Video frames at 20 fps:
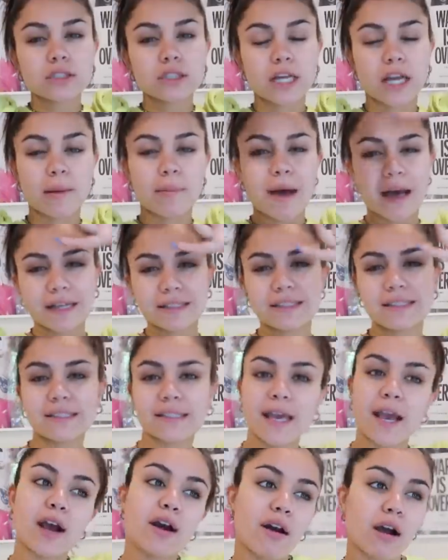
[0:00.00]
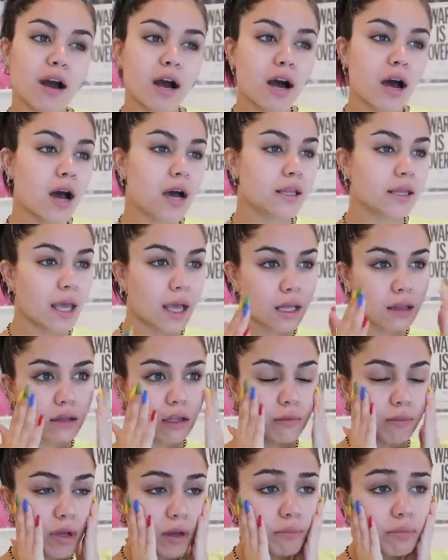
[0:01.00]
a mascara and like a
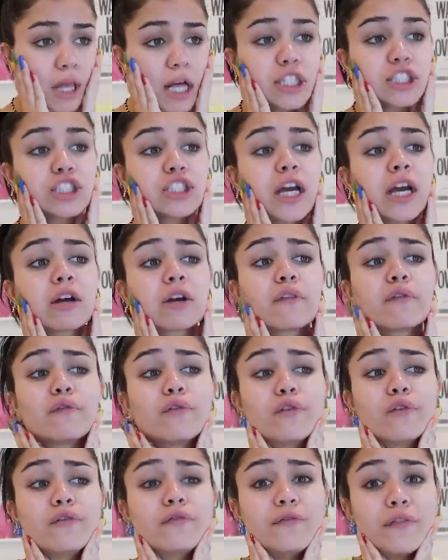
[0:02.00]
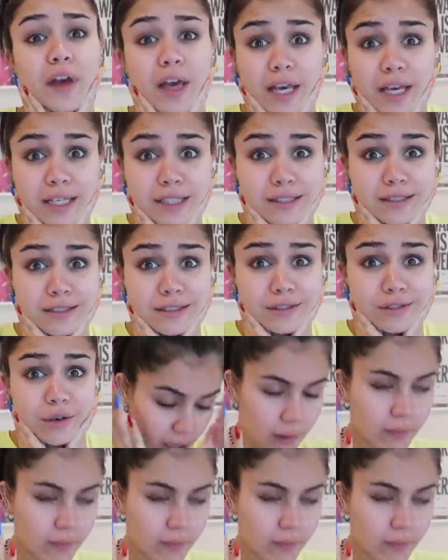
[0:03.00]
little bit of blush there or full face.